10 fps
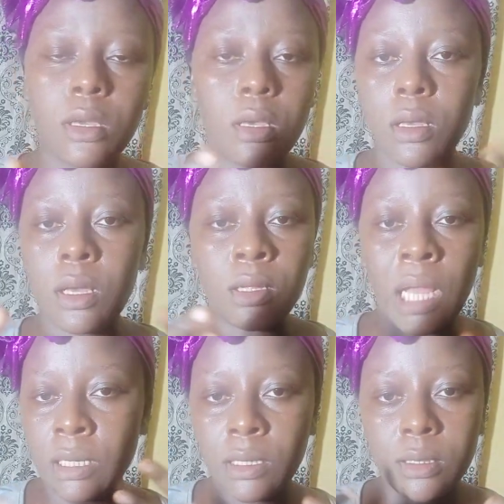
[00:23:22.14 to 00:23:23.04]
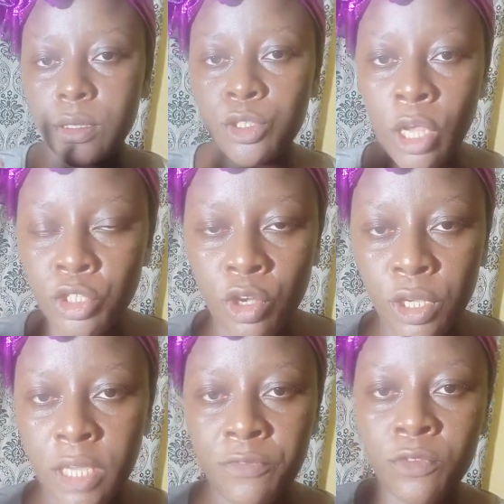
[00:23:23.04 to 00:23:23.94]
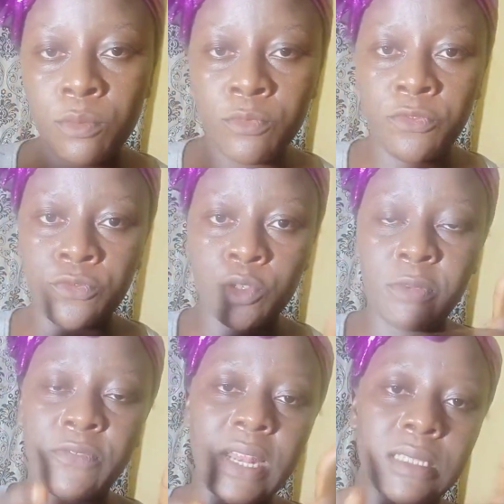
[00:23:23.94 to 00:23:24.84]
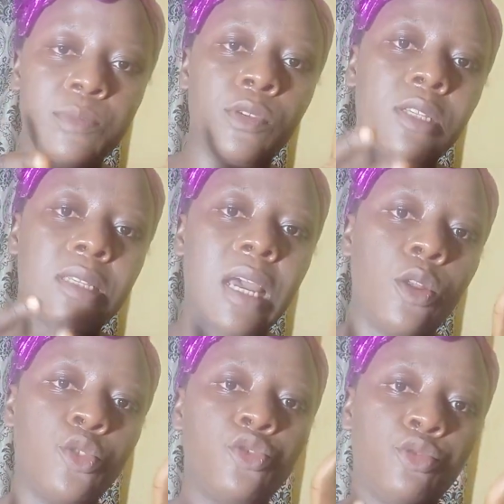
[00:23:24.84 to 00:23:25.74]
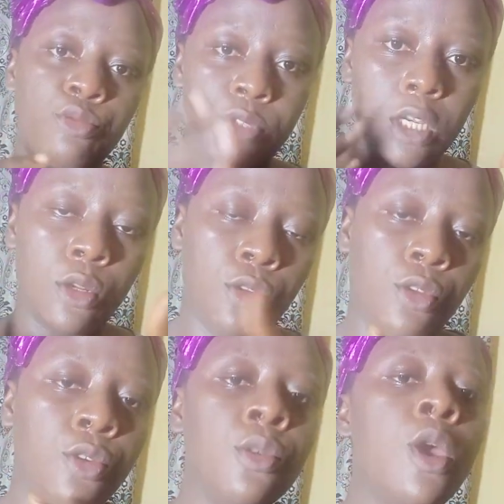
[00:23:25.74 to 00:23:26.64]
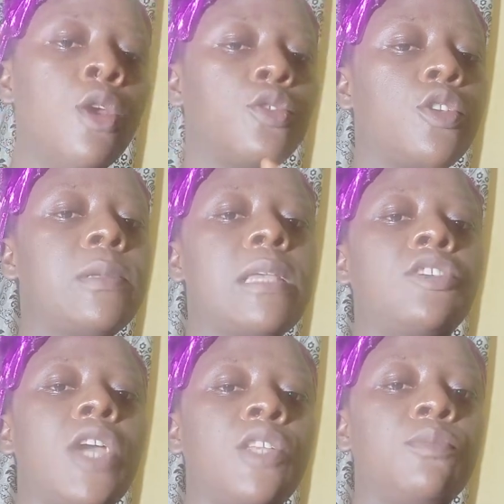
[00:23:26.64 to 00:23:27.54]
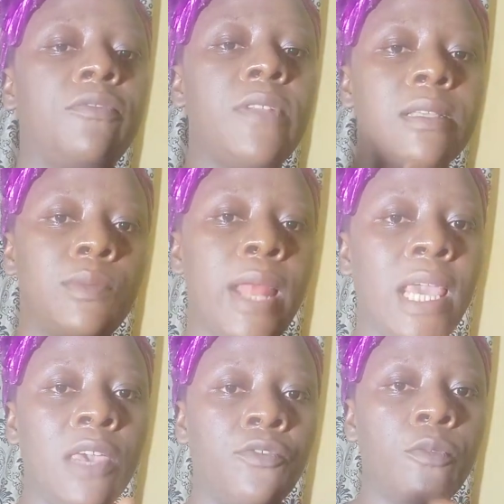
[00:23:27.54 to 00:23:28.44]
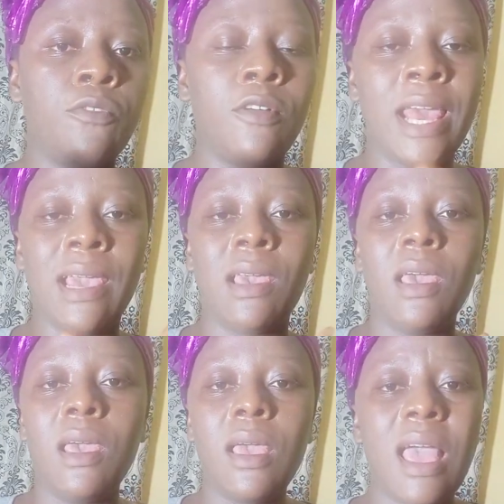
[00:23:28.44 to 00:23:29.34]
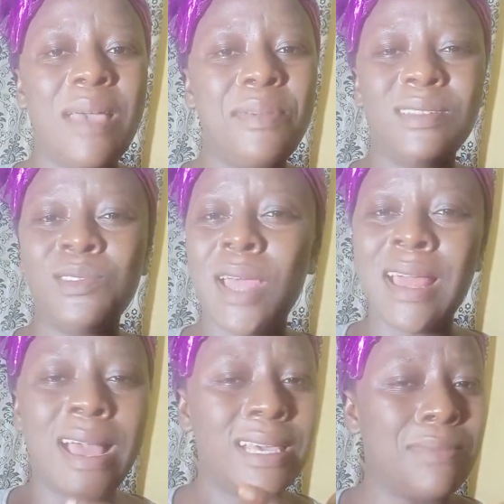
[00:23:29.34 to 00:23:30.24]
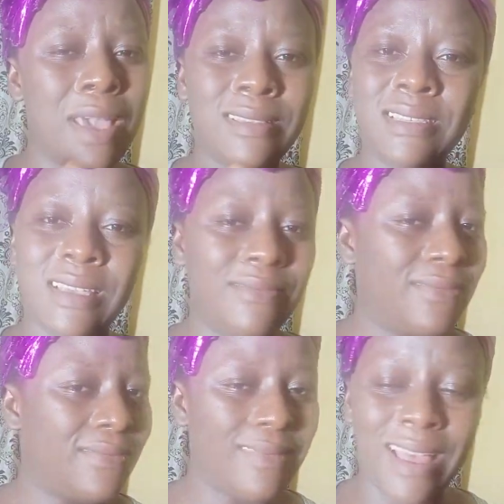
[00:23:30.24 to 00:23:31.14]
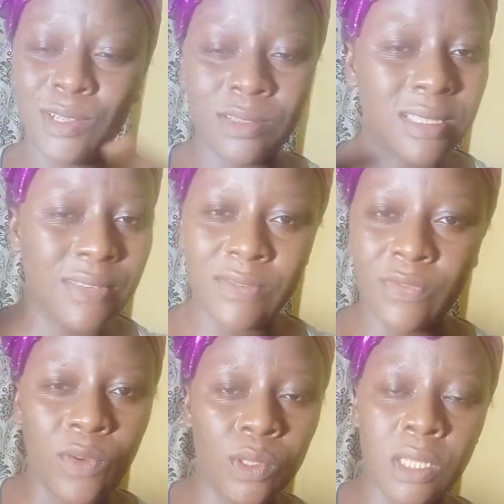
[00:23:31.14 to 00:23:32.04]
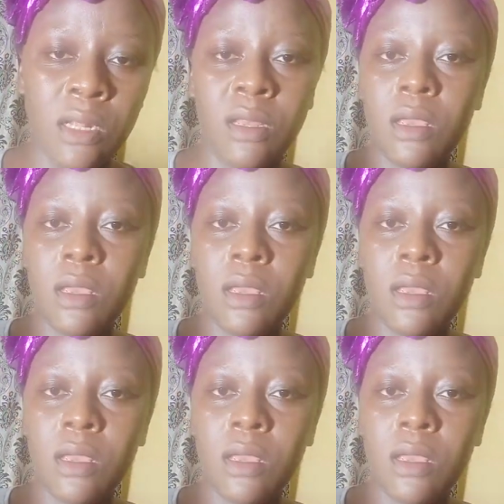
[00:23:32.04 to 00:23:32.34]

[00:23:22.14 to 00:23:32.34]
and you don't give room to be flexible, it can also tell on you. So sometimes I try to be flexible. I give room for like, I beg this one, I can't keep myself. I just leave it fall down.